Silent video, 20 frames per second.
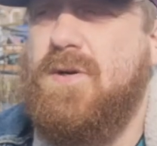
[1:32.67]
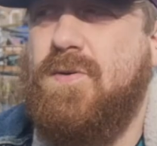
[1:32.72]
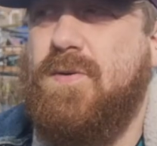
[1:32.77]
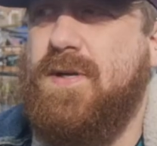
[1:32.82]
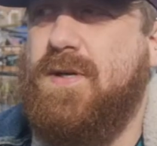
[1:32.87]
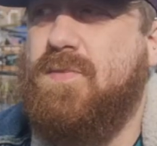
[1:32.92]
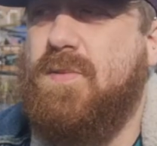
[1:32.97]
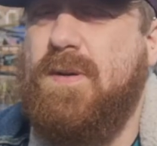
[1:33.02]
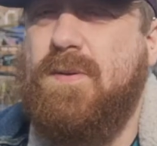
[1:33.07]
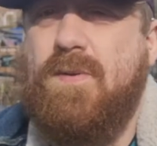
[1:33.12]

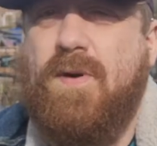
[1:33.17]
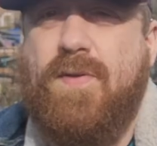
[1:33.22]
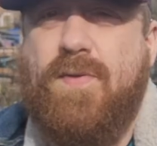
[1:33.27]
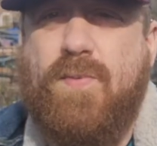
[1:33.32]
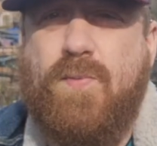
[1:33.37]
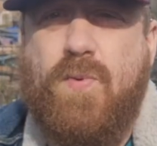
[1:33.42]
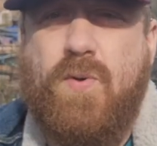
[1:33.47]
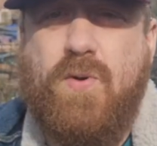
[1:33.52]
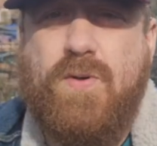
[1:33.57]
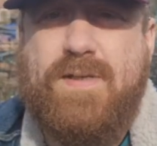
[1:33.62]
which we were
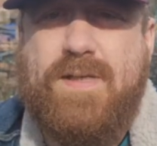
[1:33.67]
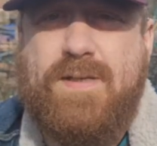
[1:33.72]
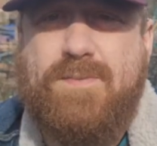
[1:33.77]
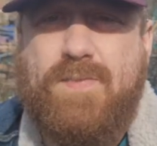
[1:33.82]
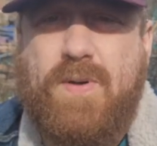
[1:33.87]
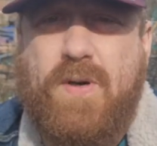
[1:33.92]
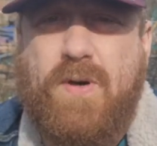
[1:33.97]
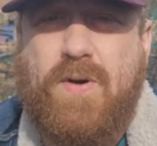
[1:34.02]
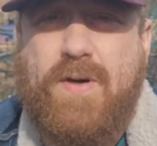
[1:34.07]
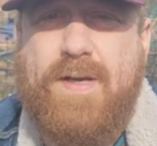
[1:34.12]

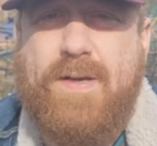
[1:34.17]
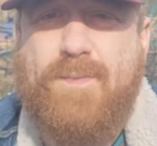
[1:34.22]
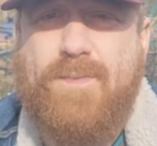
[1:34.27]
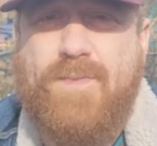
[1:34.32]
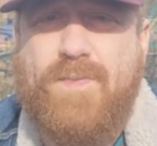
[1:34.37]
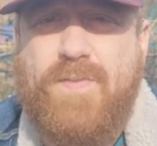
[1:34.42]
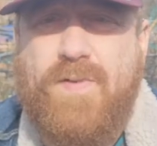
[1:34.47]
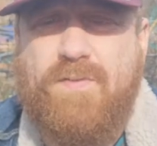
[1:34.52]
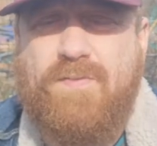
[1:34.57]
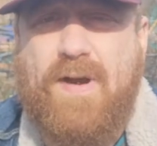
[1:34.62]
thwarted by
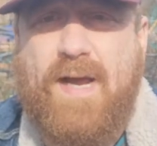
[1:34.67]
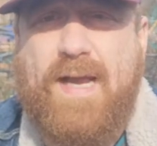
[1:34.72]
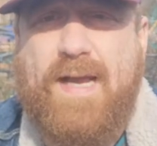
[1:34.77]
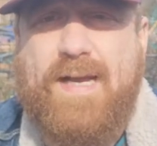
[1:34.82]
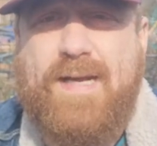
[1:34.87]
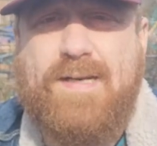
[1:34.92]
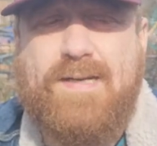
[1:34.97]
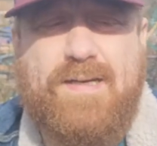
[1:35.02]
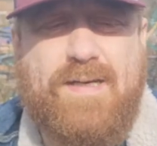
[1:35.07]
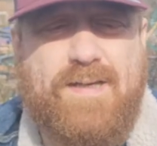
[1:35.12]
the
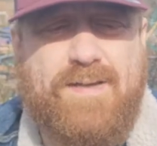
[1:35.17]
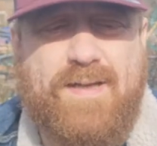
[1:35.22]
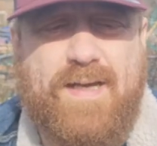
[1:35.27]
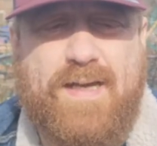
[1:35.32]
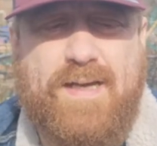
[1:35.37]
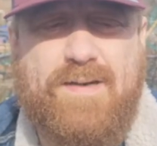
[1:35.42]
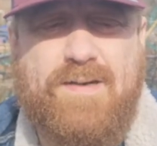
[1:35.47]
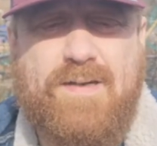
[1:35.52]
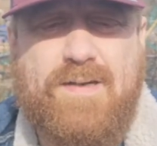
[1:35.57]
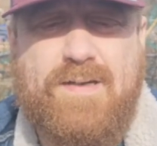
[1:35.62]
rain, and
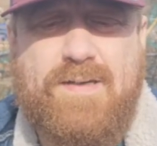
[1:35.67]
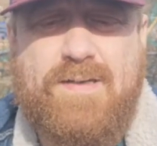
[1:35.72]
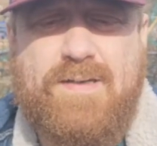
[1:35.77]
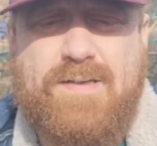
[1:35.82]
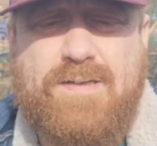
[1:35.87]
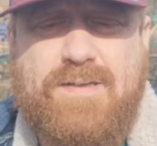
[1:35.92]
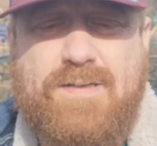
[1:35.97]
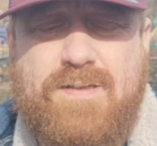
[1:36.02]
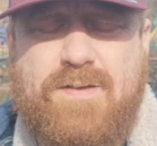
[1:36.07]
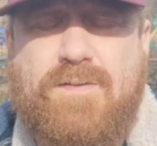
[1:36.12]
then
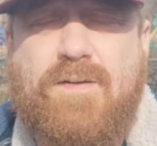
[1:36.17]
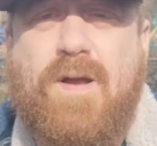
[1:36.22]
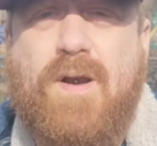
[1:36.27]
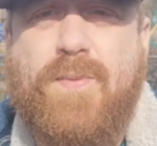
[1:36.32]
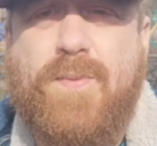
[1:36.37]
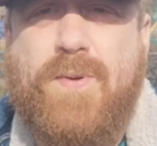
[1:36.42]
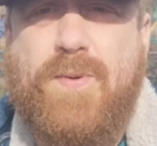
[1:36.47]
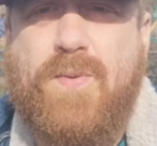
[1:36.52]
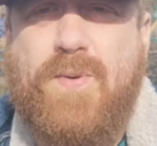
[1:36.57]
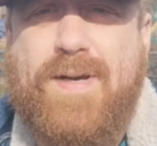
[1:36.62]
the
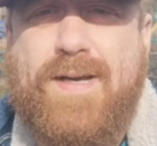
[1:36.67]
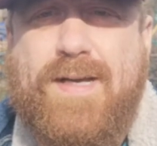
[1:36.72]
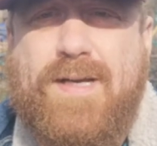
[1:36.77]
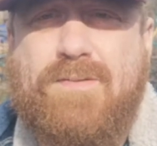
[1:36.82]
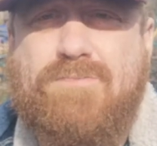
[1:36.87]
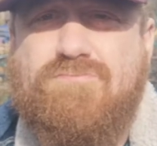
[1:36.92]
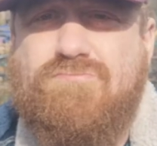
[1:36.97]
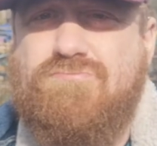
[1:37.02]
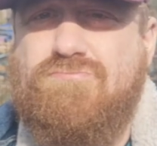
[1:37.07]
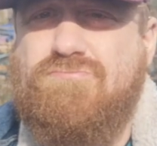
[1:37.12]
following week
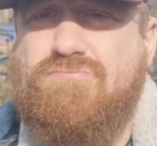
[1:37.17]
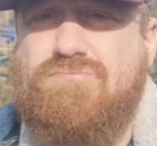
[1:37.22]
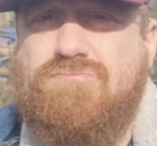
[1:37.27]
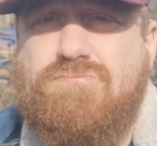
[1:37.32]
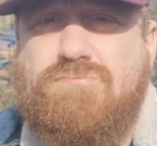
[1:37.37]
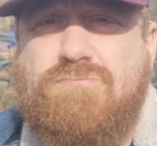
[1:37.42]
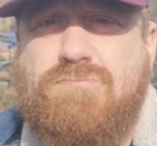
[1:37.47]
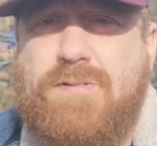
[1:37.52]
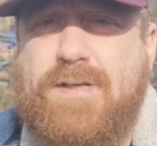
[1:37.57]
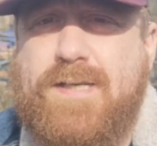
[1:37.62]

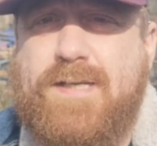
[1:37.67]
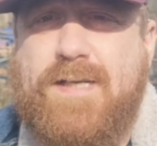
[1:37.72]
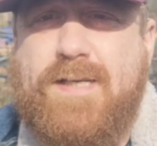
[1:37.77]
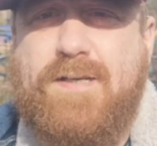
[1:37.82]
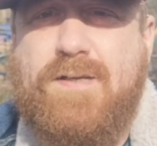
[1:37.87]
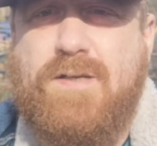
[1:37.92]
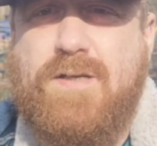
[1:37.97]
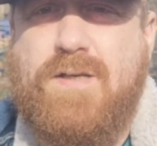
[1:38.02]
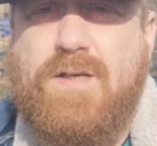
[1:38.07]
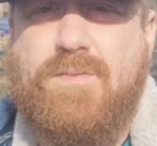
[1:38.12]
we
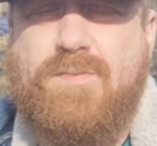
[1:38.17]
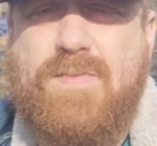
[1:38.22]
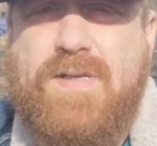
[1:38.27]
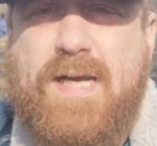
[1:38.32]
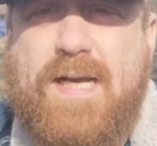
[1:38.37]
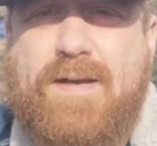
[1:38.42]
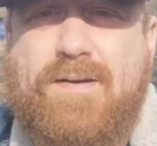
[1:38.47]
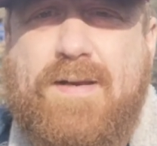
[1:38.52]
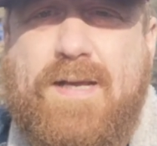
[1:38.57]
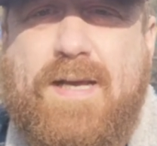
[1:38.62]
didn't come
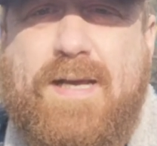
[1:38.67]
down